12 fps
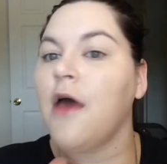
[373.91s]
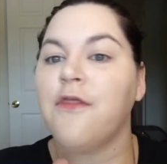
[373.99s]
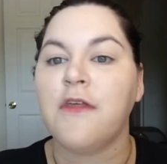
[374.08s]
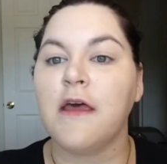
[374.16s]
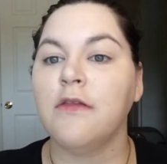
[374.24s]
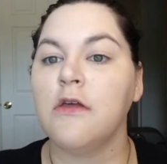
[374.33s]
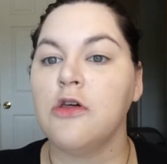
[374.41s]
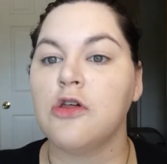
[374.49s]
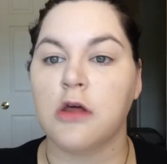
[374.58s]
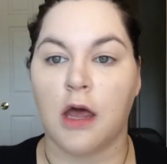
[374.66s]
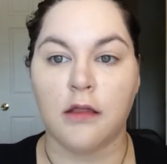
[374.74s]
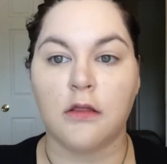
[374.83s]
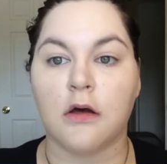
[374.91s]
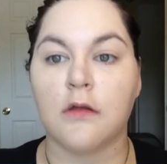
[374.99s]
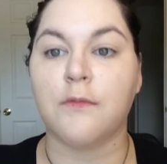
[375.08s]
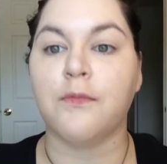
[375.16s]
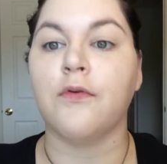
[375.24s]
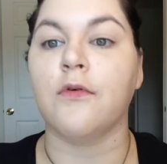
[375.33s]
I think this shade
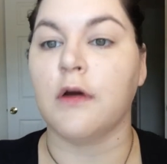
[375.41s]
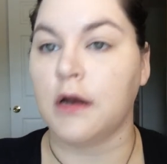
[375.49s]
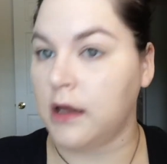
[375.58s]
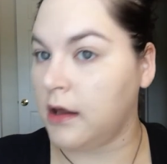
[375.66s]
looks pretty